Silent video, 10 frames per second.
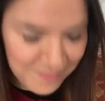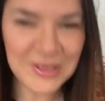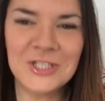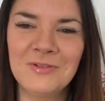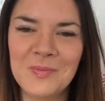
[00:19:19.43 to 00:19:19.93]

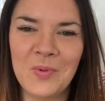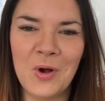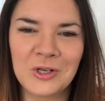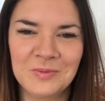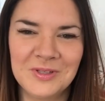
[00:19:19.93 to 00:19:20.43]
mystery
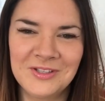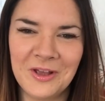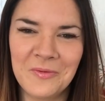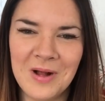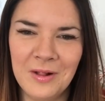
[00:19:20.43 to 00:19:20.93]
box was
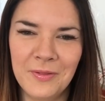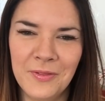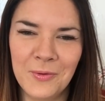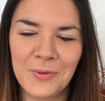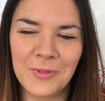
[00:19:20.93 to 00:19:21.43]
so well
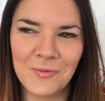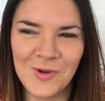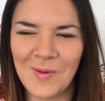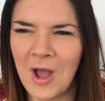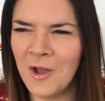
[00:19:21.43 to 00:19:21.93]
thought
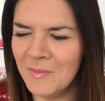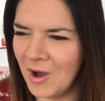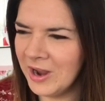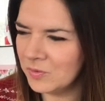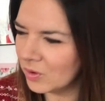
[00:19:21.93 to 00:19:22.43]
through. I hope
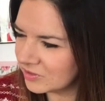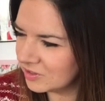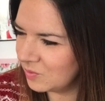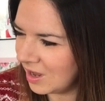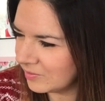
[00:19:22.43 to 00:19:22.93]
mine was
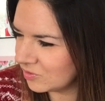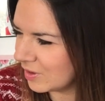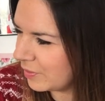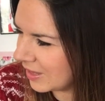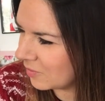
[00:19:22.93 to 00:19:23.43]
as well. I'm just
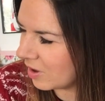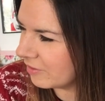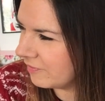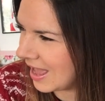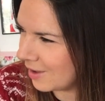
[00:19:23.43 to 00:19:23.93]
trying to think what I
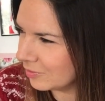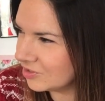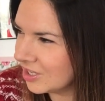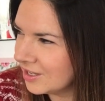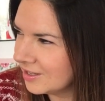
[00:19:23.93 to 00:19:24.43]

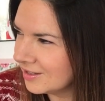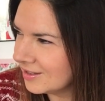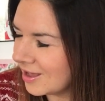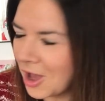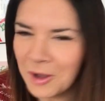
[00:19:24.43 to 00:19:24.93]
found.
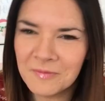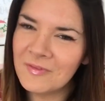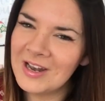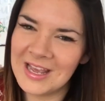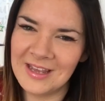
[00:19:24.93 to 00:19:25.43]

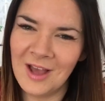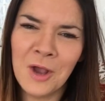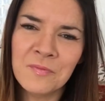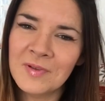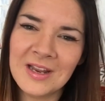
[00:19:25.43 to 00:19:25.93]

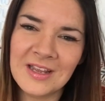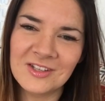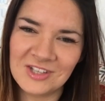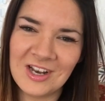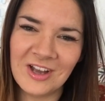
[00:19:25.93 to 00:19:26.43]
Hopefully
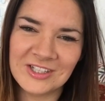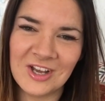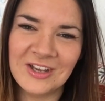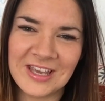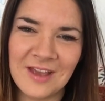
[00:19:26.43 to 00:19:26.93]
she liked
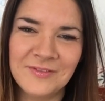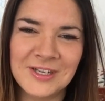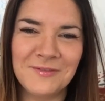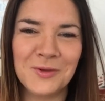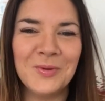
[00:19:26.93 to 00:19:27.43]
her gifts.
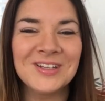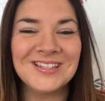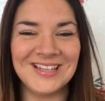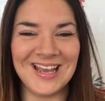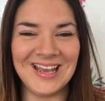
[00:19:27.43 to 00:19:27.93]
And if you want to
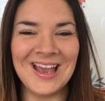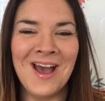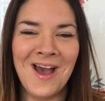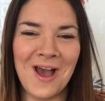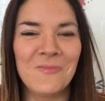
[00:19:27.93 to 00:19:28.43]
see
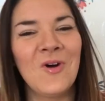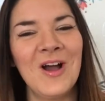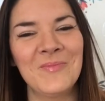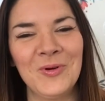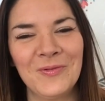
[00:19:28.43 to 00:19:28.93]
what
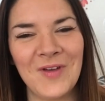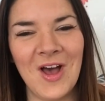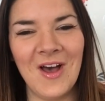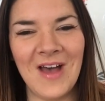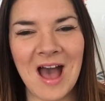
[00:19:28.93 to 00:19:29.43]
I bought for
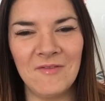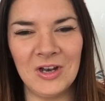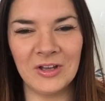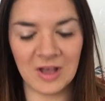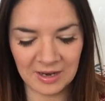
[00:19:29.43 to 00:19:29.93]
her, have a
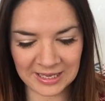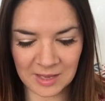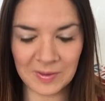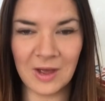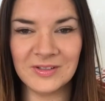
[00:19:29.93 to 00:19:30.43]
look. I'll link
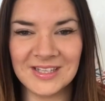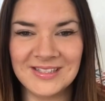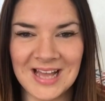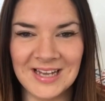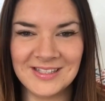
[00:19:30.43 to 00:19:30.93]
it below, as I
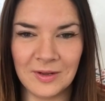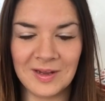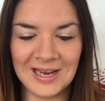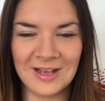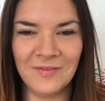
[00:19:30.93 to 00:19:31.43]
said. So
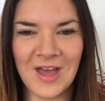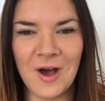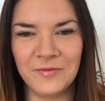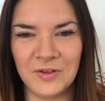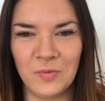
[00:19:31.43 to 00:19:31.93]
click on that
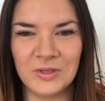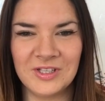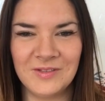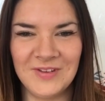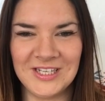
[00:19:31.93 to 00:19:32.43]
after you've watched
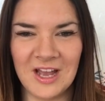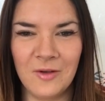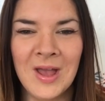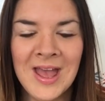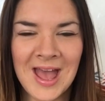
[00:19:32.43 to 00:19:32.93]
this
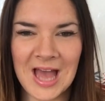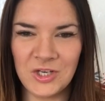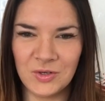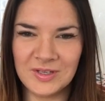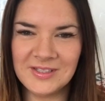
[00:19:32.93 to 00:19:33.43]
video
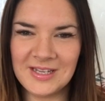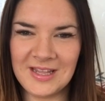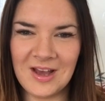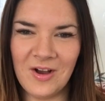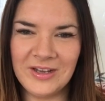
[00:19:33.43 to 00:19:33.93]
and you can see
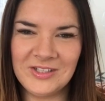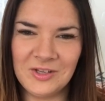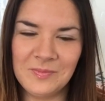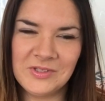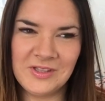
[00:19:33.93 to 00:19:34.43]
the
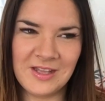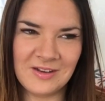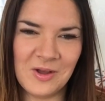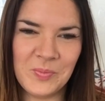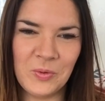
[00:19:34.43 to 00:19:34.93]
items that
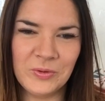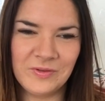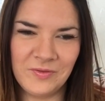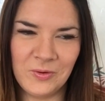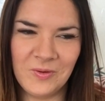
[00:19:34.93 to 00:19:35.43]
I bought
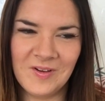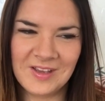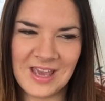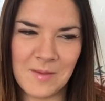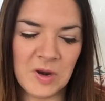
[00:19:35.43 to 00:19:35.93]
for
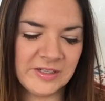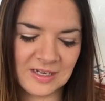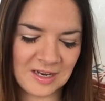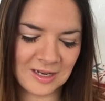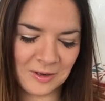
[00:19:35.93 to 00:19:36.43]
Kim. And I
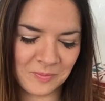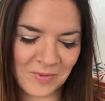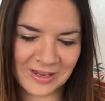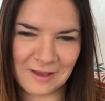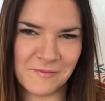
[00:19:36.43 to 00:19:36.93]
didn't include
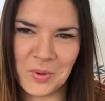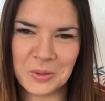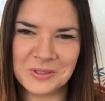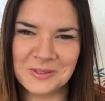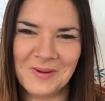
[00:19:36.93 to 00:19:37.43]
my gift
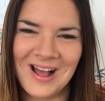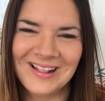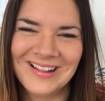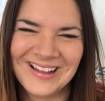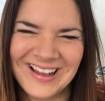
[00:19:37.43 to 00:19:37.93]
box as
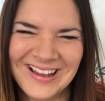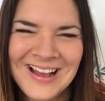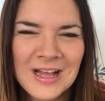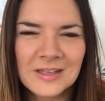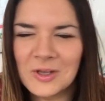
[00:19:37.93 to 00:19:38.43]
well,
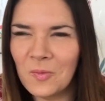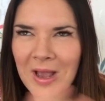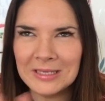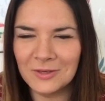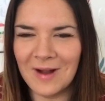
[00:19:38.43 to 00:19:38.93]
because it
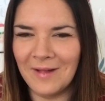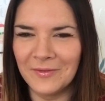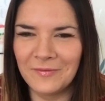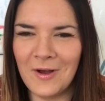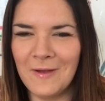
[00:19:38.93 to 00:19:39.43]
weighs around
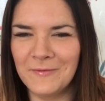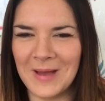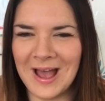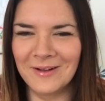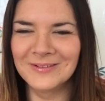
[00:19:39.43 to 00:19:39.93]
the £5.
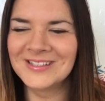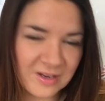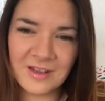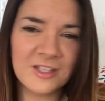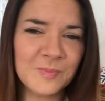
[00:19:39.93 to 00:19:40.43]

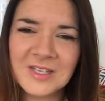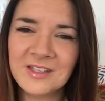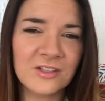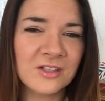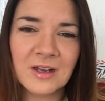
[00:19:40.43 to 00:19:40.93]
And it's been
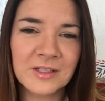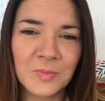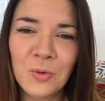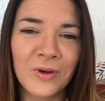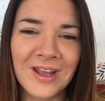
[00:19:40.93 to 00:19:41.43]
such a nice
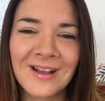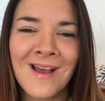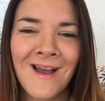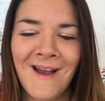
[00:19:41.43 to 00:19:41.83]
morning.